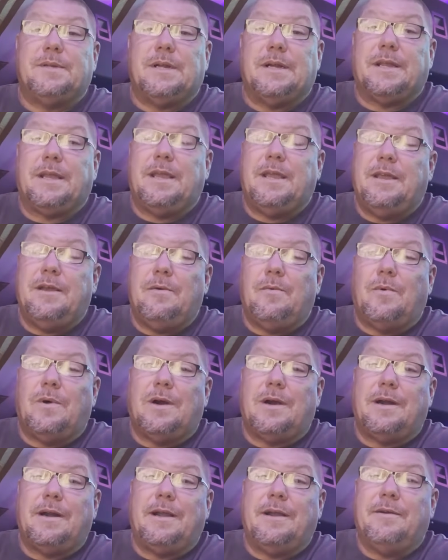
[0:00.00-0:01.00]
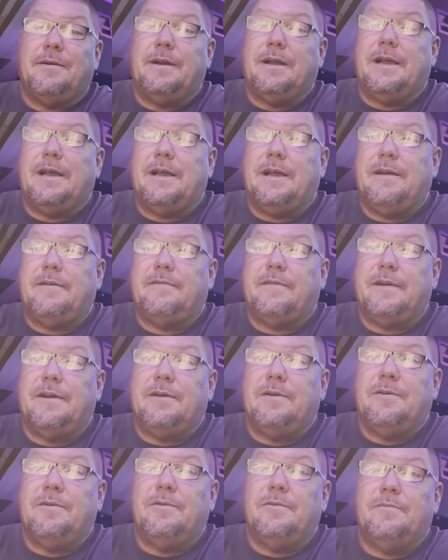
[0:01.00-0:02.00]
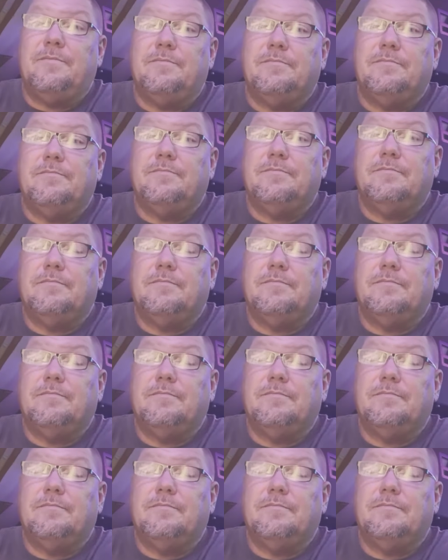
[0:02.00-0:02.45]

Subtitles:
I can't wire down to 1/2 ohm.